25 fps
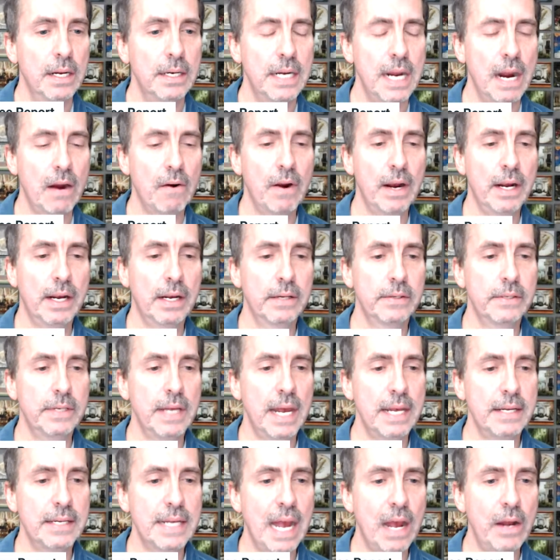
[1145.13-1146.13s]
Derek
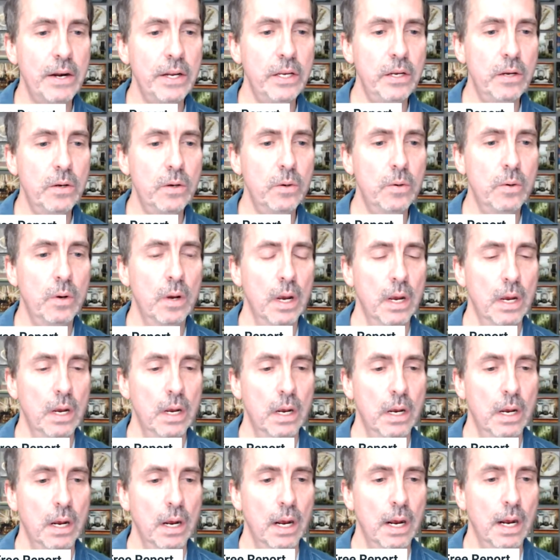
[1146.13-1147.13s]
says, how do you
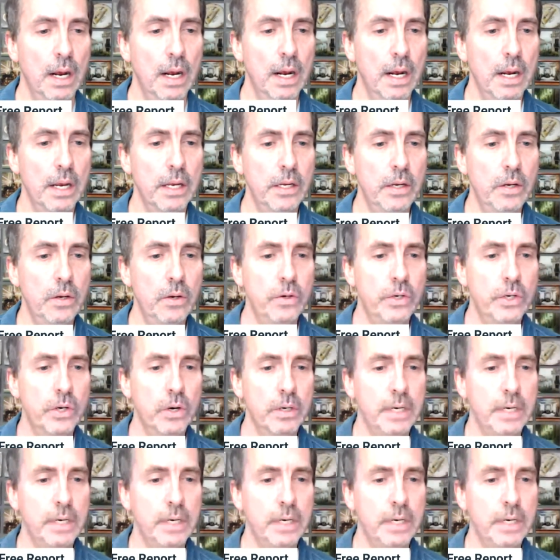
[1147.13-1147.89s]
use